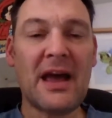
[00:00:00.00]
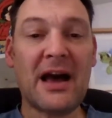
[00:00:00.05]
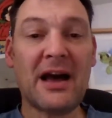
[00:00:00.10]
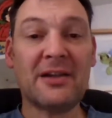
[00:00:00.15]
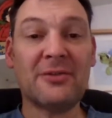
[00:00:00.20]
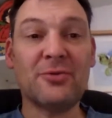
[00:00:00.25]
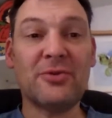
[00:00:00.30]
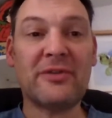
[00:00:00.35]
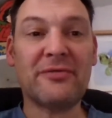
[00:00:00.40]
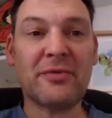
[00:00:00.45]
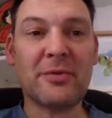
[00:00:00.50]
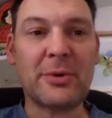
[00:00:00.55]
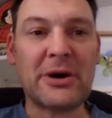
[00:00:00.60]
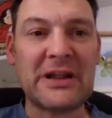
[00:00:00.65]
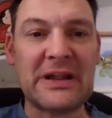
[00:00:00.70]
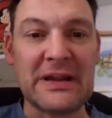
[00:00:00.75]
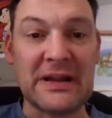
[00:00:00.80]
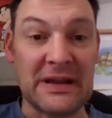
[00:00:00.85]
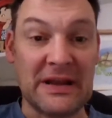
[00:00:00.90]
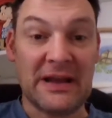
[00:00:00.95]
Hello
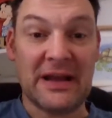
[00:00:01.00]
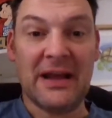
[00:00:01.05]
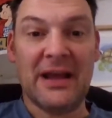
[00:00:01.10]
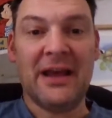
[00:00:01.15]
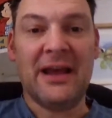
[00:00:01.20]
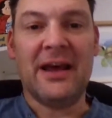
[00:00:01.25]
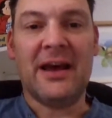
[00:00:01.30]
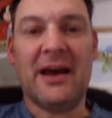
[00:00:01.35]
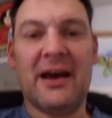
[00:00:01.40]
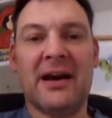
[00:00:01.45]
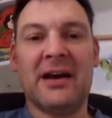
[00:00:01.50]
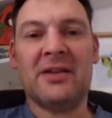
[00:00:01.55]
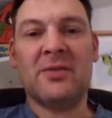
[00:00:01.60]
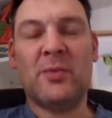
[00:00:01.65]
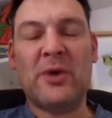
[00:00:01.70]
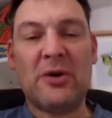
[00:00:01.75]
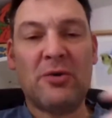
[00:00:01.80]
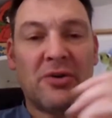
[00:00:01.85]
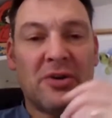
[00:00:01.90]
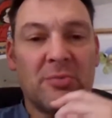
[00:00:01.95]
everyone, and
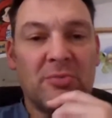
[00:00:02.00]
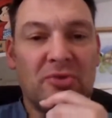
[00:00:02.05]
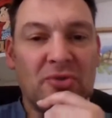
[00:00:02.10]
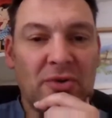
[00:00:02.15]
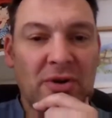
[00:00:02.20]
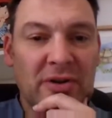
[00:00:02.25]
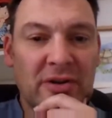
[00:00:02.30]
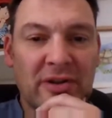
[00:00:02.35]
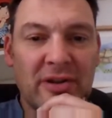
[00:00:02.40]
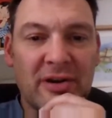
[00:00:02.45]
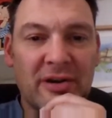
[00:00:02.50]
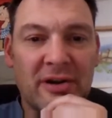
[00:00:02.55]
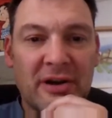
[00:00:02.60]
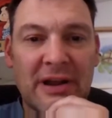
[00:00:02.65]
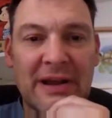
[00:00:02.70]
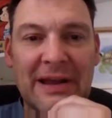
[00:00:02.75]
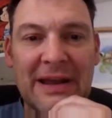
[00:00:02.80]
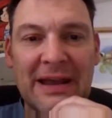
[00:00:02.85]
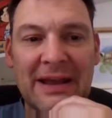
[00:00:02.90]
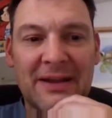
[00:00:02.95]
welcome to another
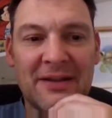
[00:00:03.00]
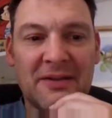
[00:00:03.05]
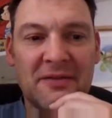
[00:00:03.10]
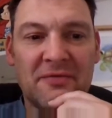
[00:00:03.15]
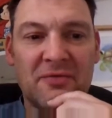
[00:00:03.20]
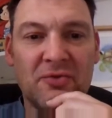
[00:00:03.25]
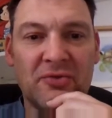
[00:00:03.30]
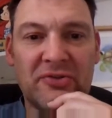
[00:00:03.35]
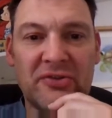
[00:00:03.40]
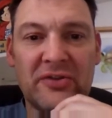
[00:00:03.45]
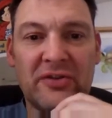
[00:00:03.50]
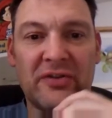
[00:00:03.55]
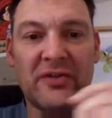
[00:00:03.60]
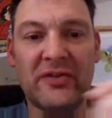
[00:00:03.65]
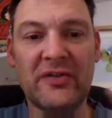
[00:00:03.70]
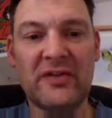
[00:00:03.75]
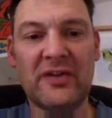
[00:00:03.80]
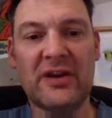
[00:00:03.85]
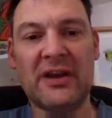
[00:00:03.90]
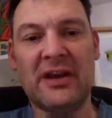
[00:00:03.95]
devotion
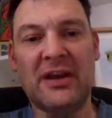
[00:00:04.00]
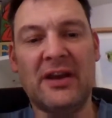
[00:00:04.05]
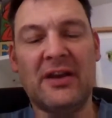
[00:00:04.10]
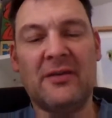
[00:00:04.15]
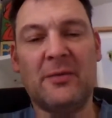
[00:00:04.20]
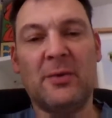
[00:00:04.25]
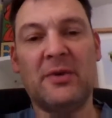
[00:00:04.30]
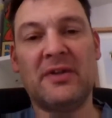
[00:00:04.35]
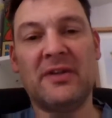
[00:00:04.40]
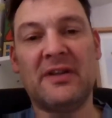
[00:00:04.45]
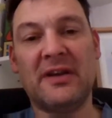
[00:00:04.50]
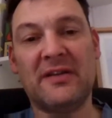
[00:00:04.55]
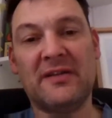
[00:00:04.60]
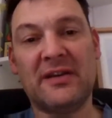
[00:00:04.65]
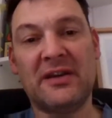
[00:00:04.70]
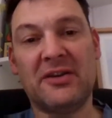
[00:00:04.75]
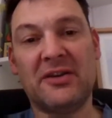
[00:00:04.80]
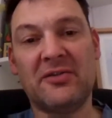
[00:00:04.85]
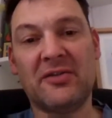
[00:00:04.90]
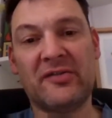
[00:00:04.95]
with
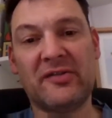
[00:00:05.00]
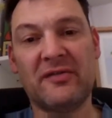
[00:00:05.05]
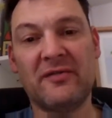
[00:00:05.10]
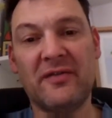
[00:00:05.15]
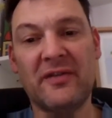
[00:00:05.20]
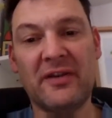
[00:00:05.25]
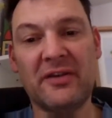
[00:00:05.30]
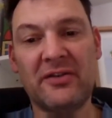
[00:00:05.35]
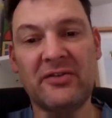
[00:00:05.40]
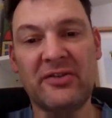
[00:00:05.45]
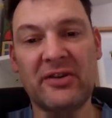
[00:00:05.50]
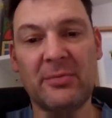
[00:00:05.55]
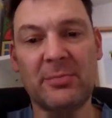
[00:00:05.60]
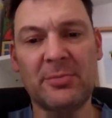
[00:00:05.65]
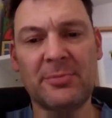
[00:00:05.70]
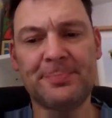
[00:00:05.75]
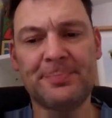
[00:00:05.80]
Tayside Christian Fellowship.